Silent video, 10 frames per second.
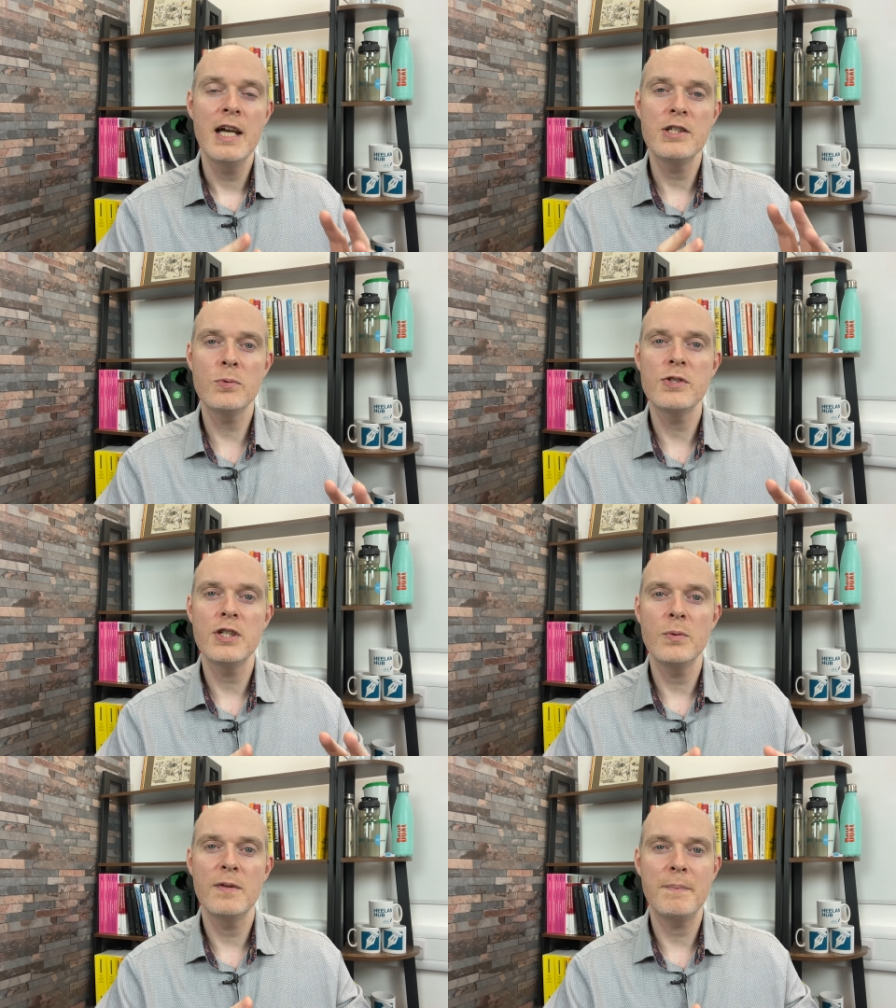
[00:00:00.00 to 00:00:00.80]
is all to
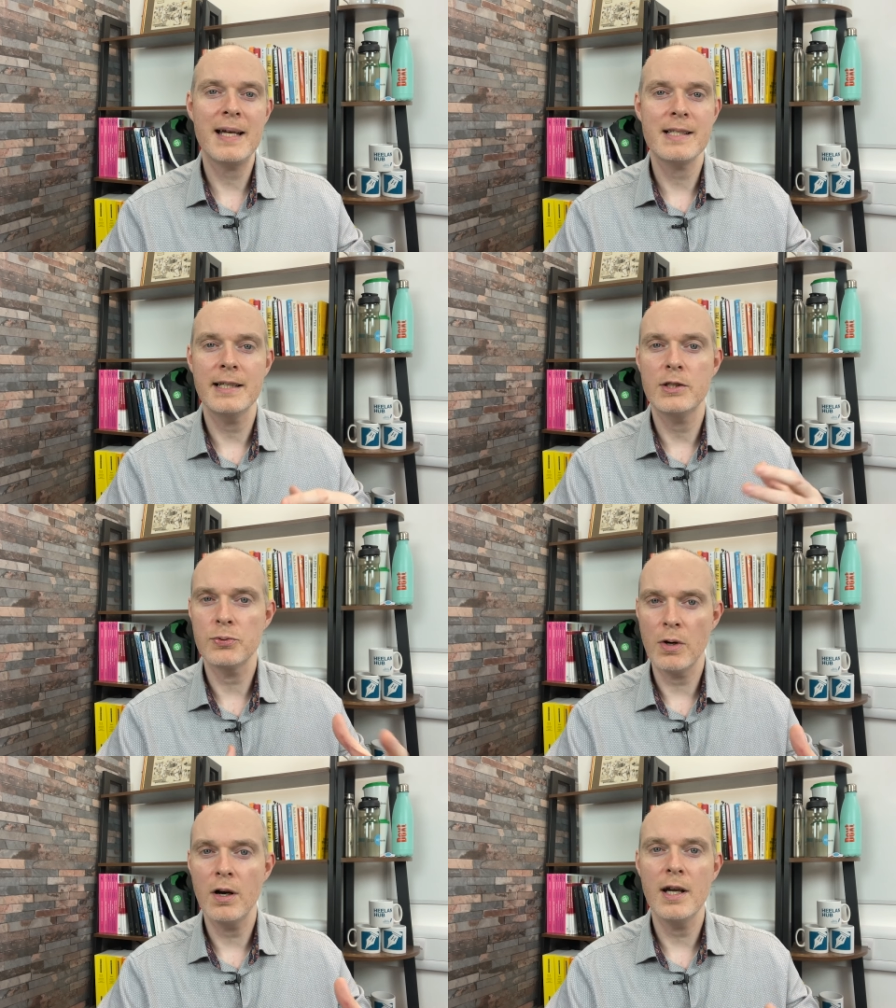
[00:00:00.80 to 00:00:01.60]
do with battling
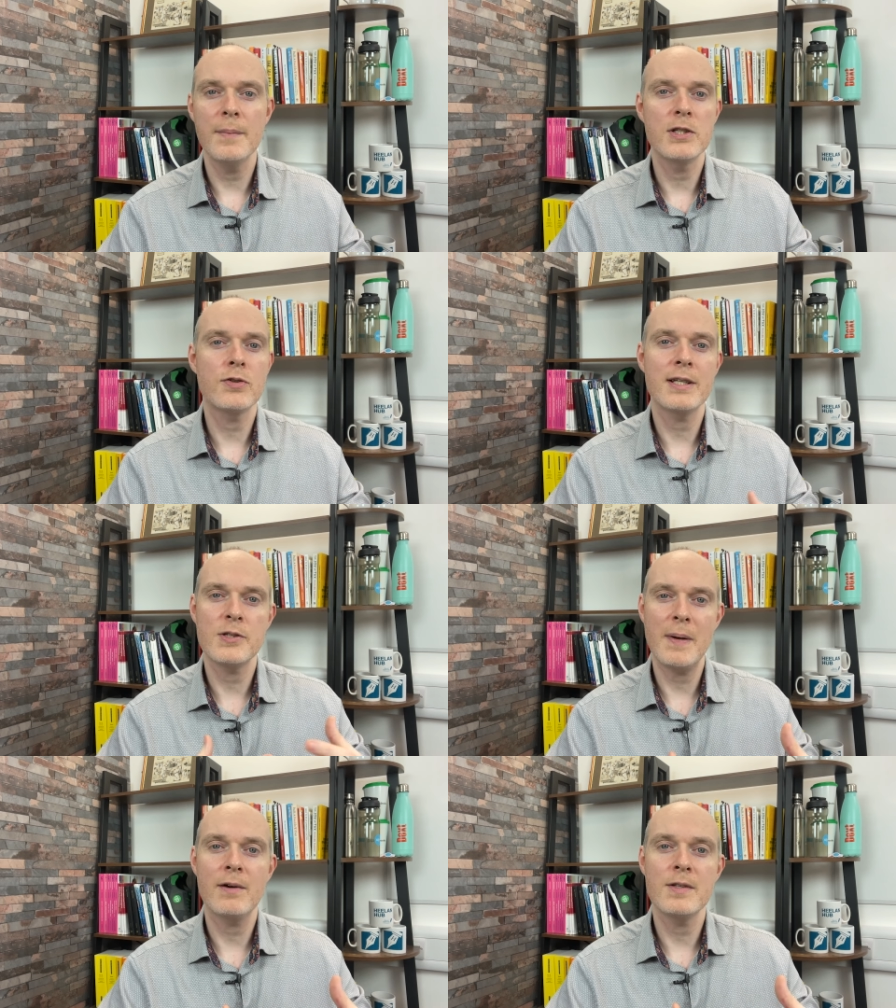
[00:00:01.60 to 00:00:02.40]
crime and
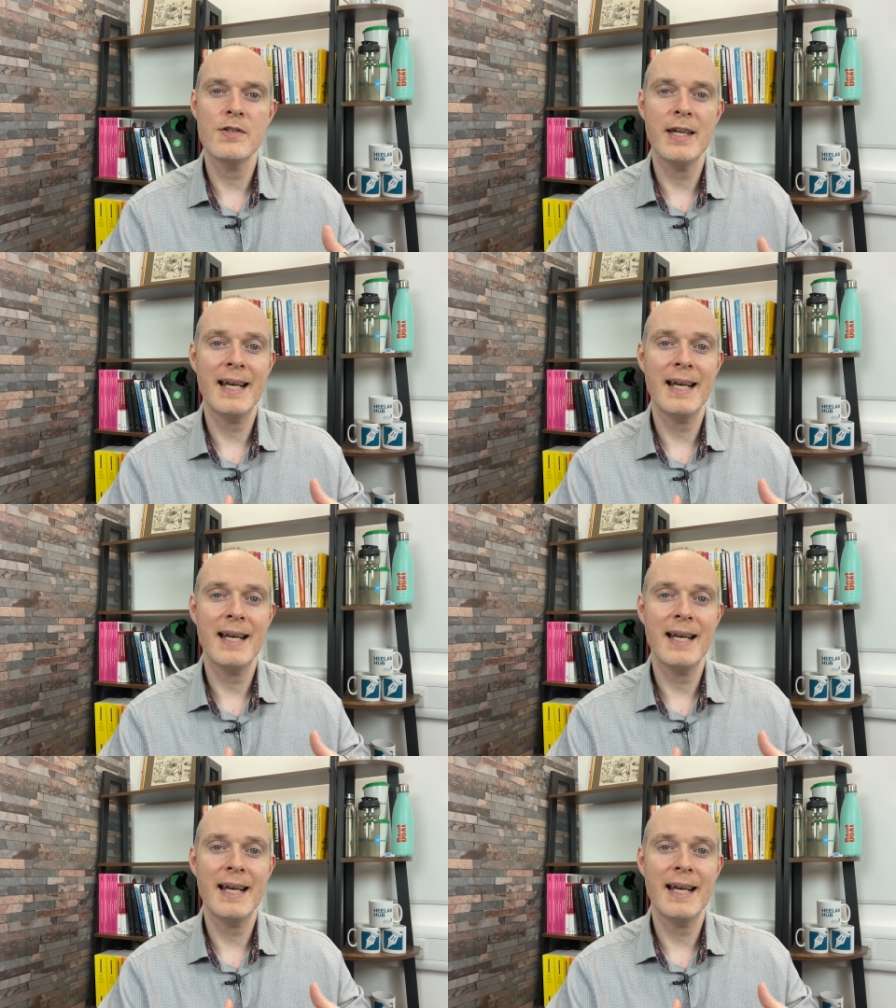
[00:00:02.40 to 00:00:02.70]
transparency